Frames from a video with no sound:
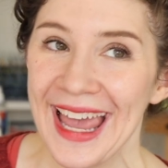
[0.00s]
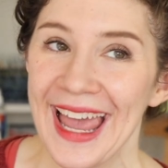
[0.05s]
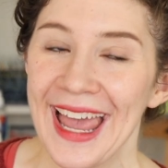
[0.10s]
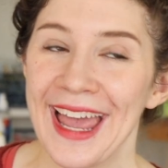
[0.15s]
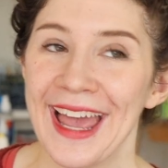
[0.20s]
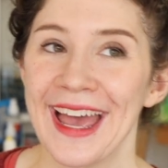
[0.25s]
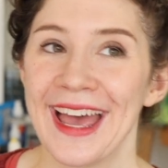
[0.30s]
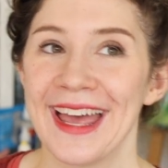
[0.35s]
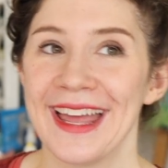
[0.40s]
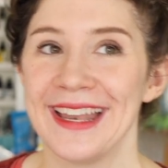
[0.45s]

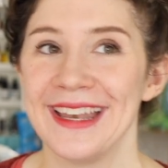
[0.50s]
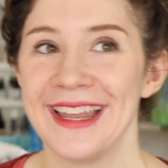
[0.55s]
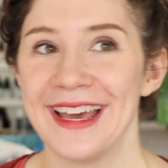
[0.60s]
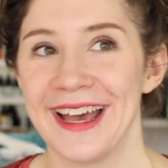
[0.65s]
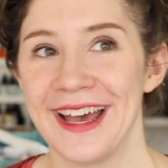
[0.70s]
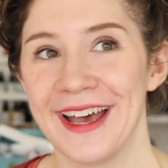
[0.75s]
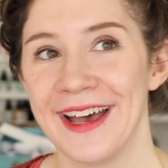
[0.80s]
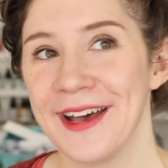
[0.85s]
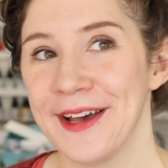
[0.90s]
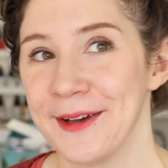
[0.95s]
and,
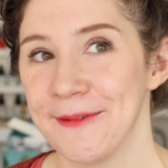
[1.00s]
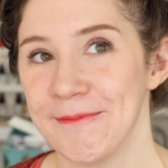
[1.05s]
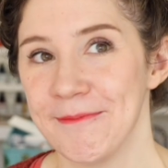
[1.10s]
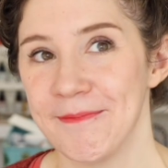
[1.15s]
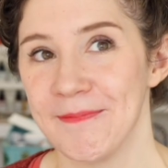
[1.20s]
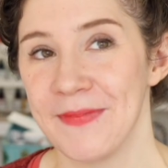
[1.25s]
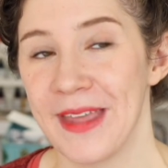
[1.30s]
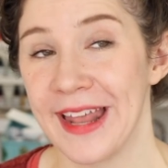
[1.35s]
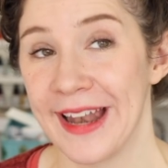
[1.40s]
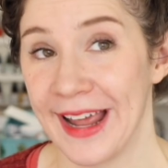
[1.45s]

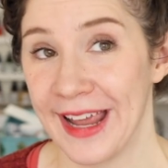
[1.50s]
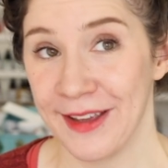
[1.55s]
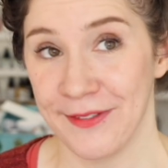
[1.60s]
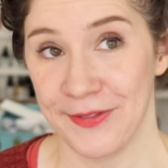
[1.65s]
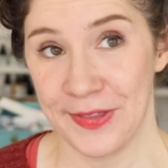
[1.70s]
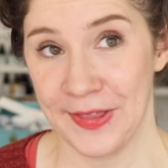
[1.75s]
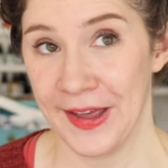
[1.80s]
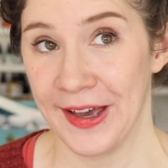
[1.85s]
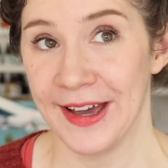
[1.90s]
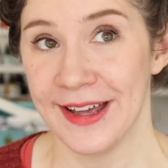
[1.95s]
um, and I
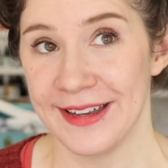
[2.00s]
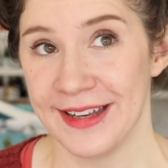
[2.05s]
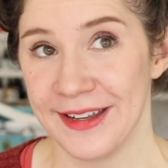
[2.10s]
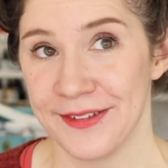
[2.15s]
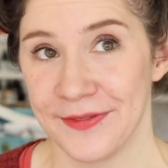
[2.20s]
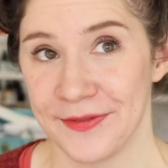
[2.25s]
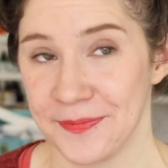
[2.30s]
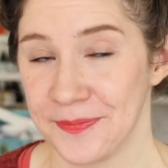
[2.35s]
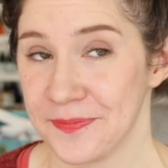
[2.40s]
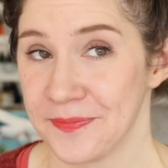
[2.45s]
have thought
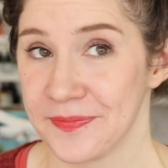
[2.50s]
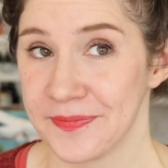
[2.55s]
if,